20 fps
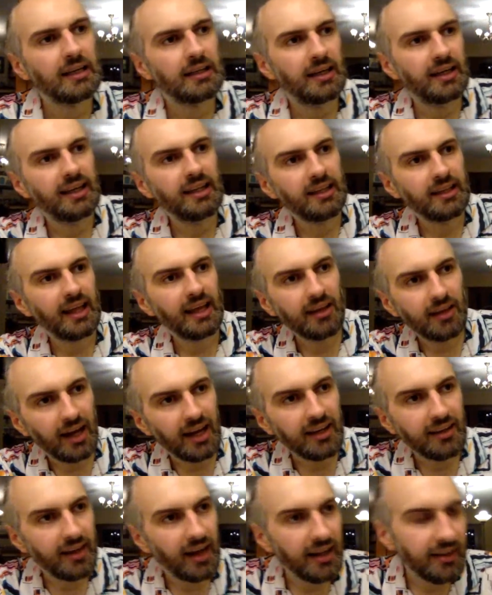And
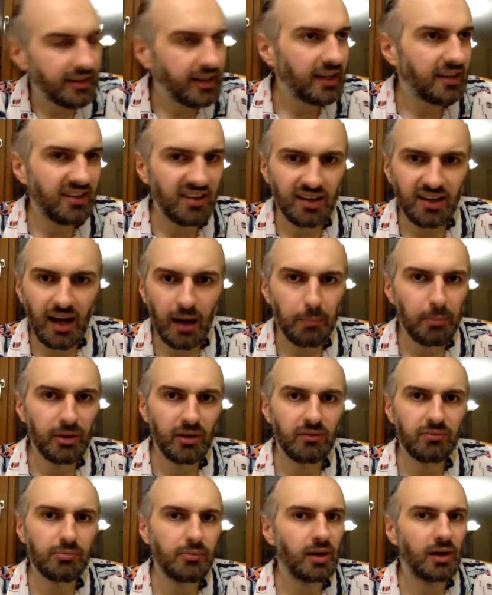I said a couple
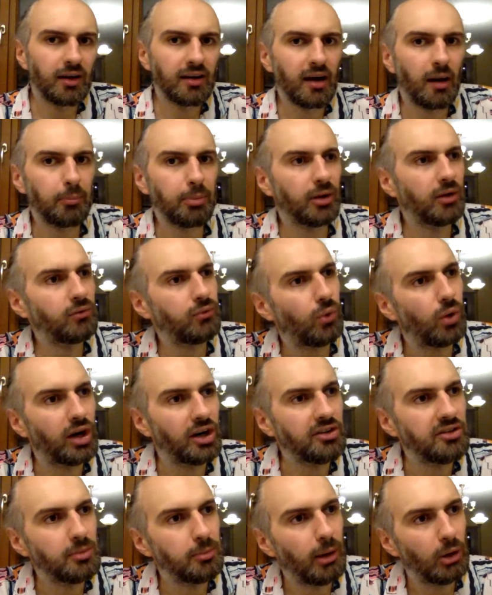of
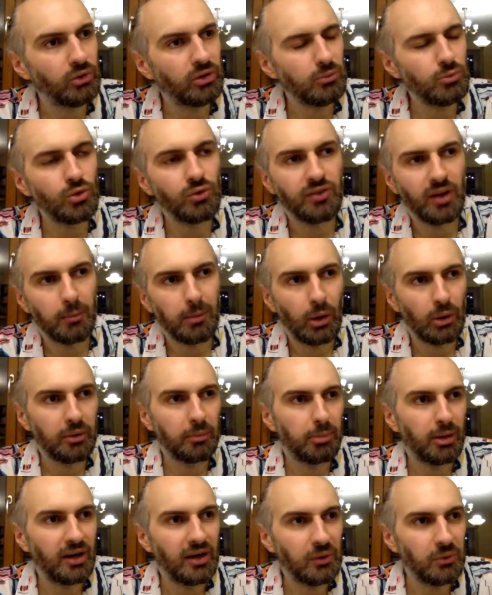words about the movie, about the
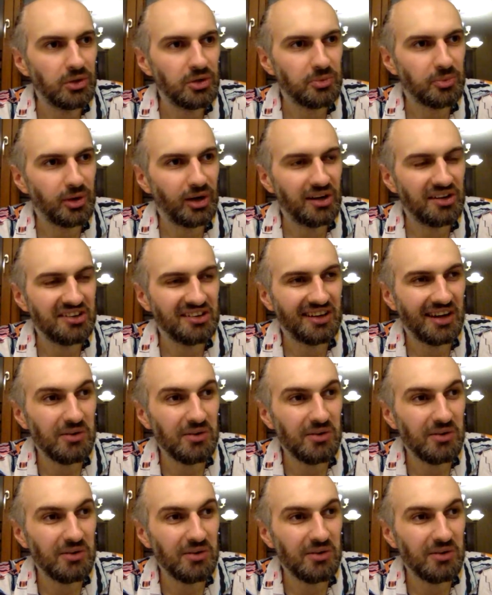Blair Witch Project.